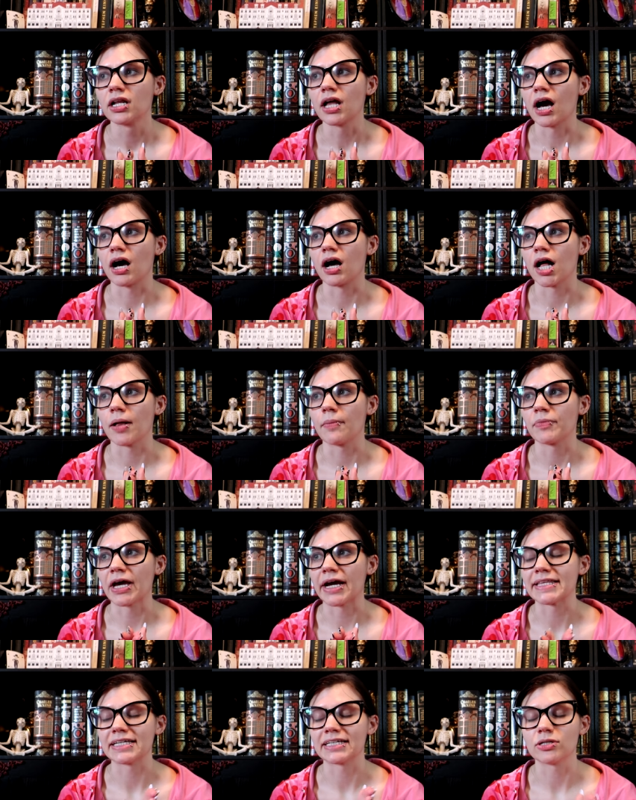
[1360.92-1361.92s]
um,
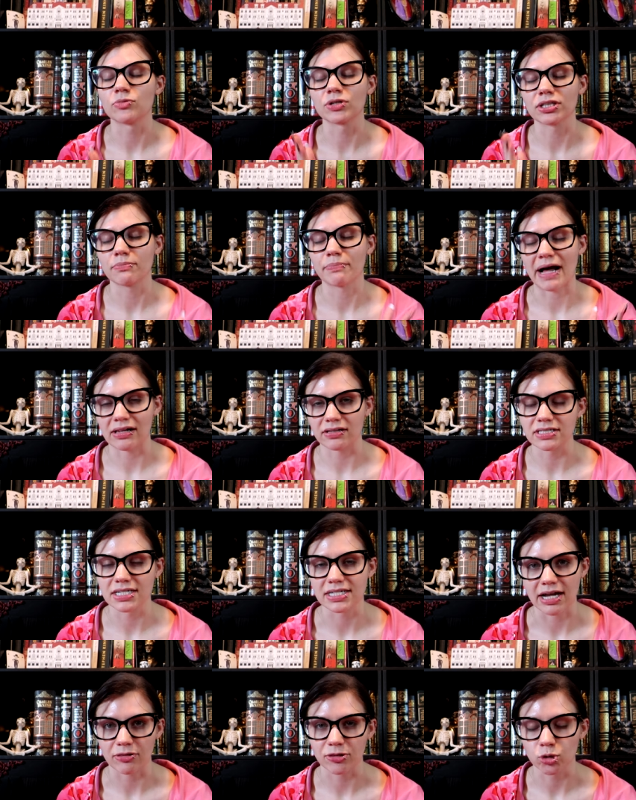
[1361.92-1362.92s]
I think he really
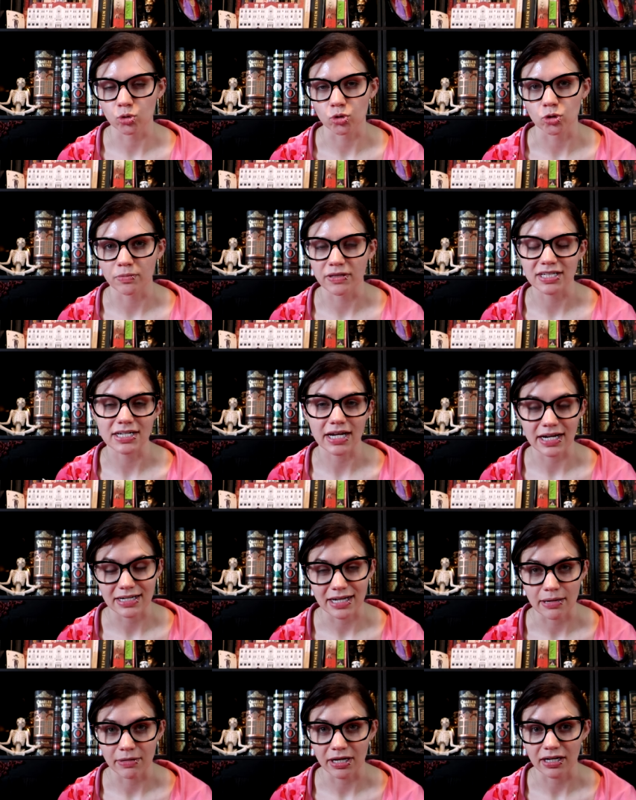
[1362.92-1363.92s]
balances out the group and the
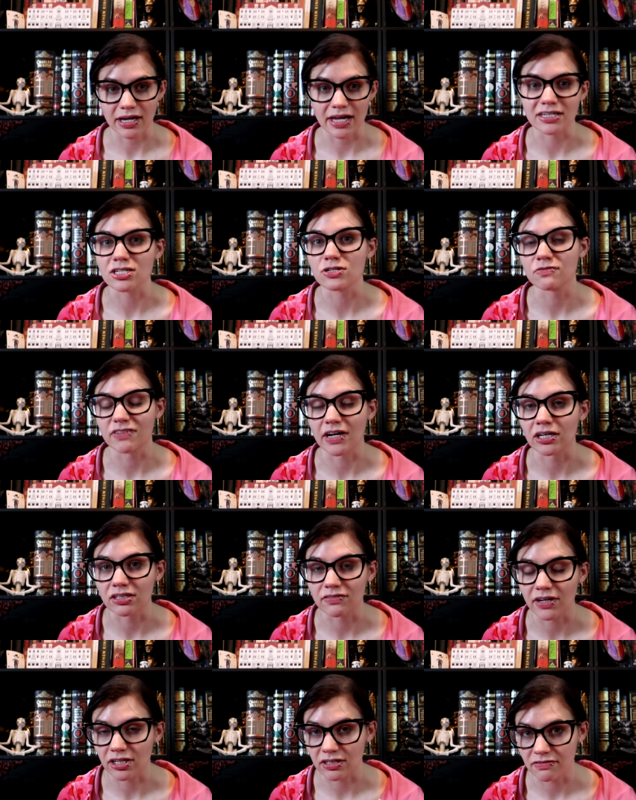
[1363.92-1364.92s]
dynamic, and he's
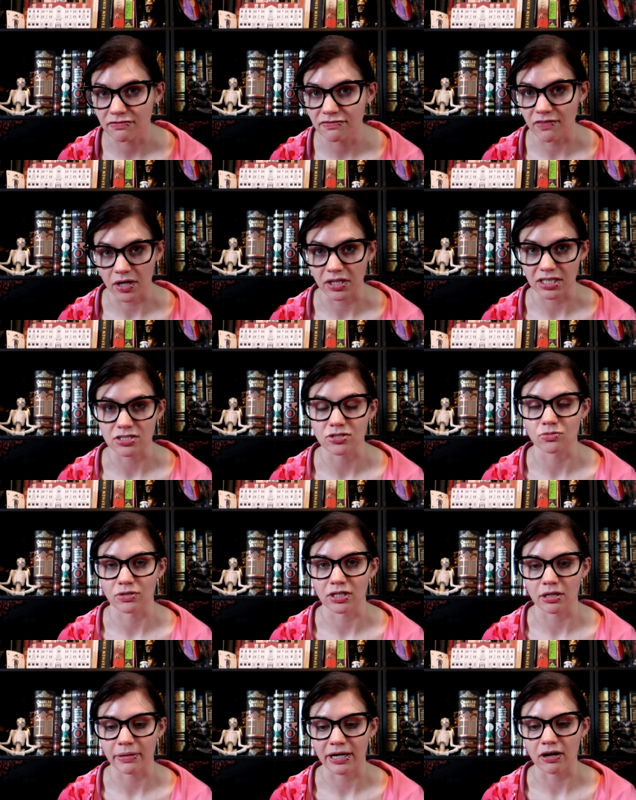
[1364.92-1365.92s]
very, very funny to
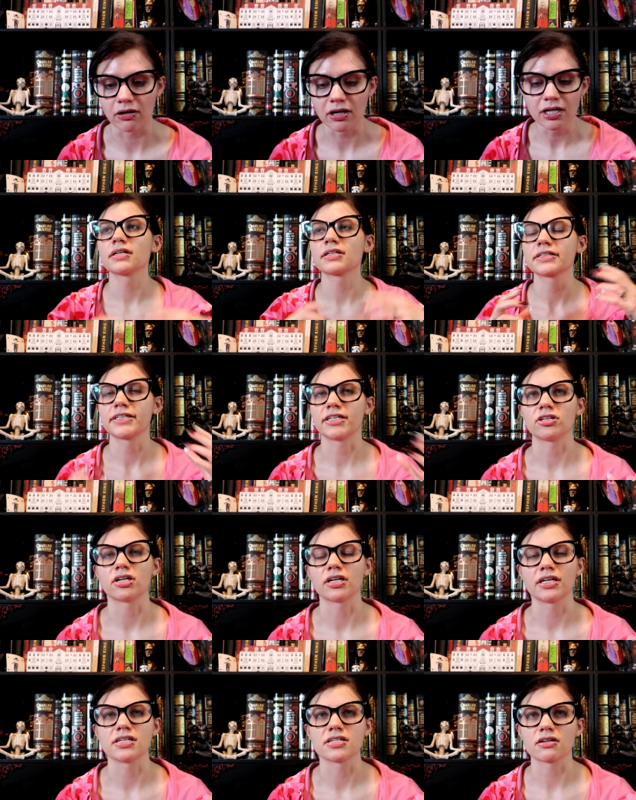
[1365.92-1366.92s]
read about.
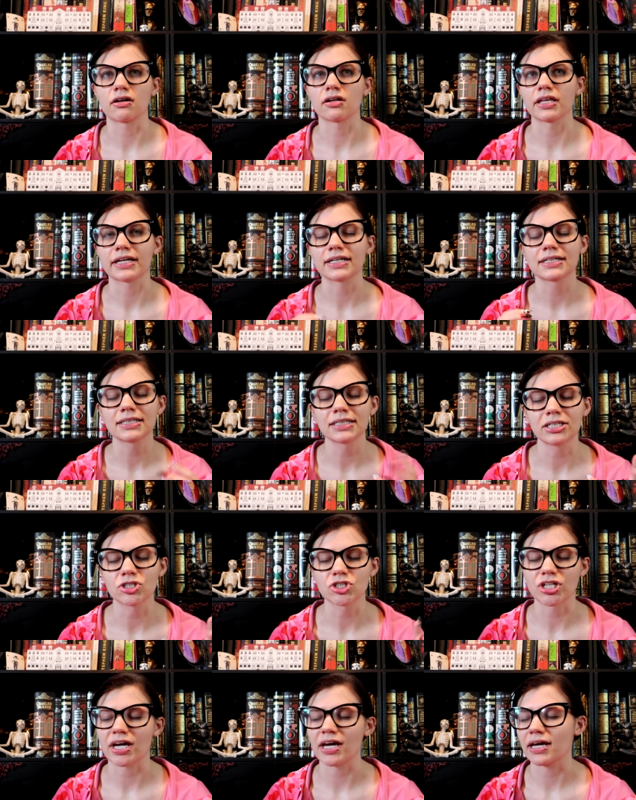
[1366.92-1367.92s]
Keira is our like
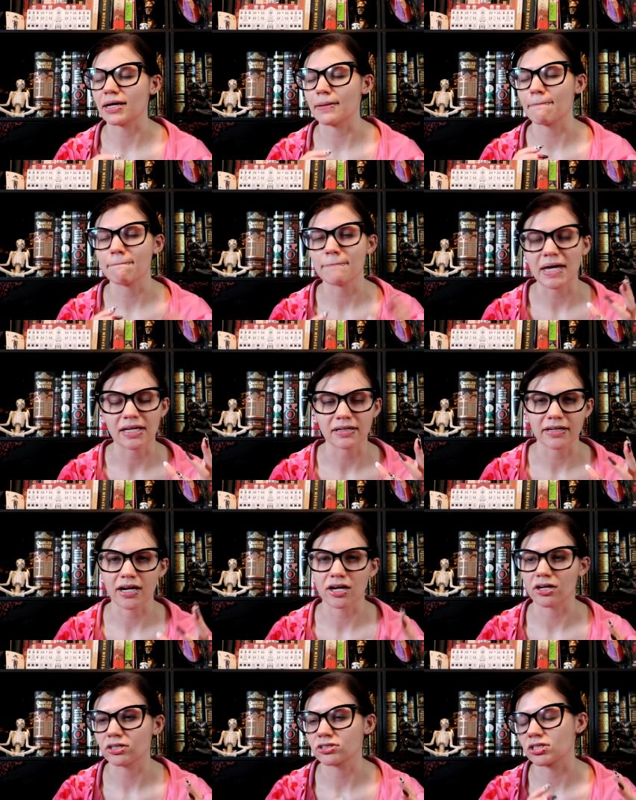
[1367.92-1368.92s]
cliche main
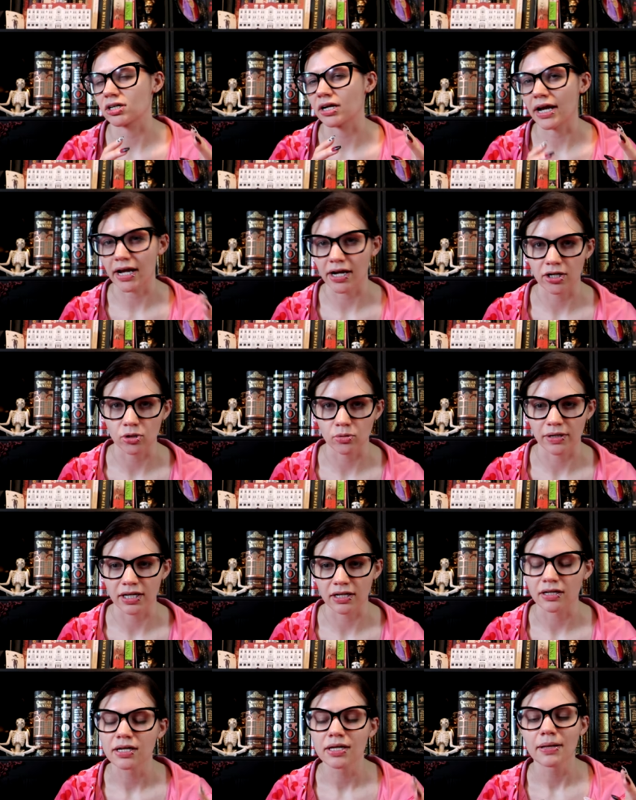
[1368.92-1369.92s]
character
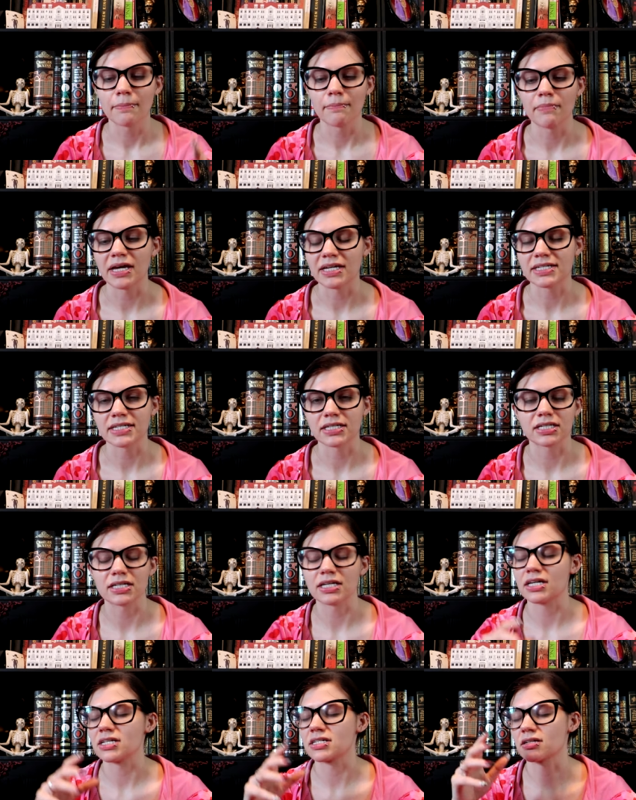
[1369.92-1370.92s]
heroine.
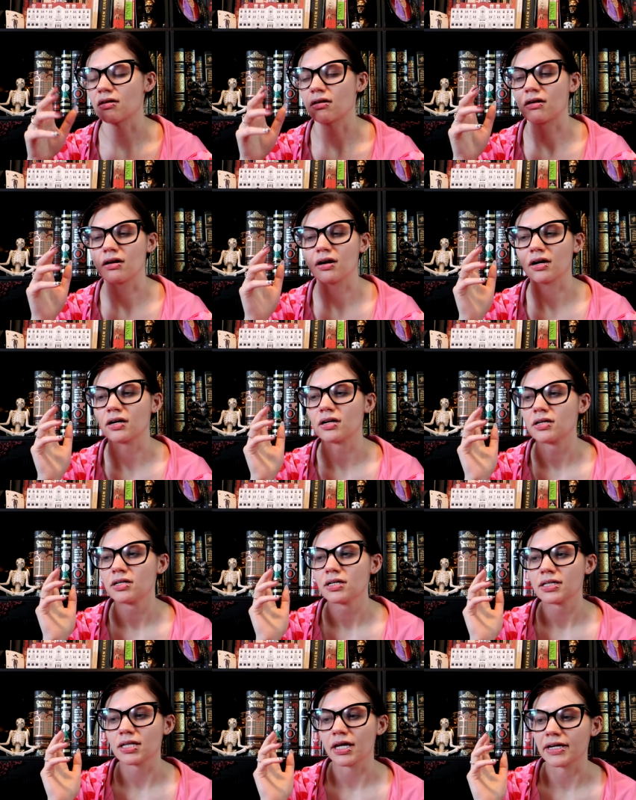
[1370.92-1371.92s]
Mason is our
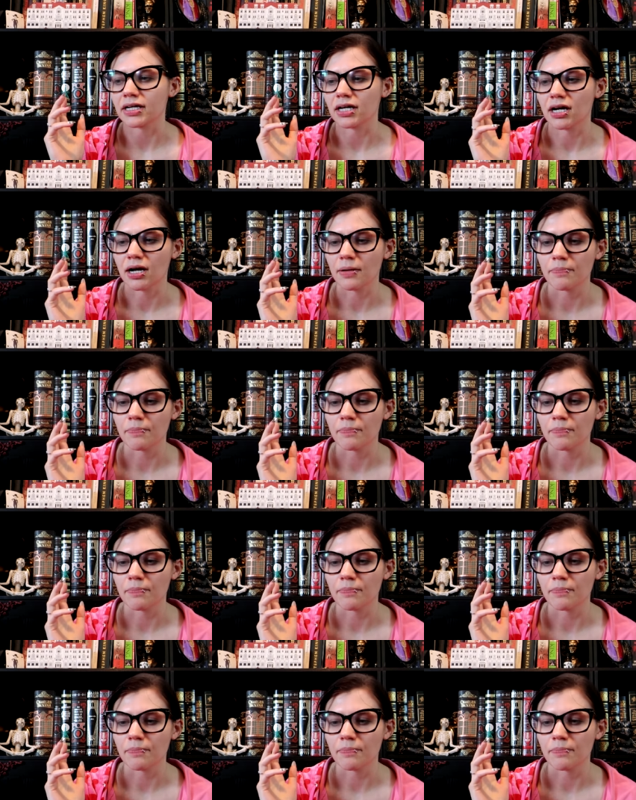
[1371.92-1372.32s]
like